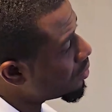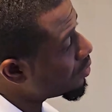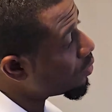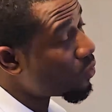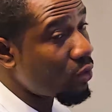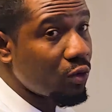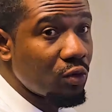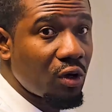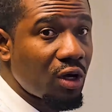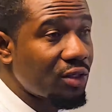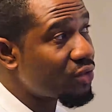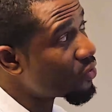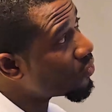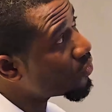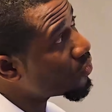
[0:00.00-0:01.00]
could
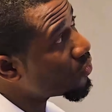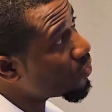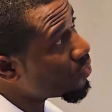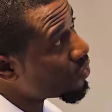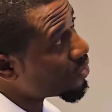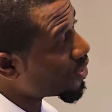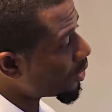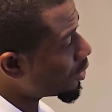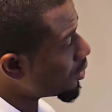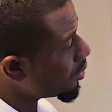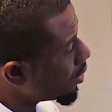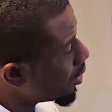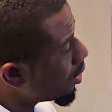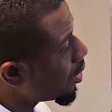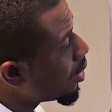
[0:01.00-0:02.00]
cause rejection.
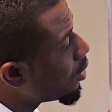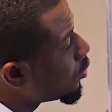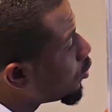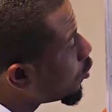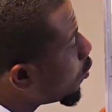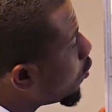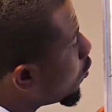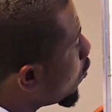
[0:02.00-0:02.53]
No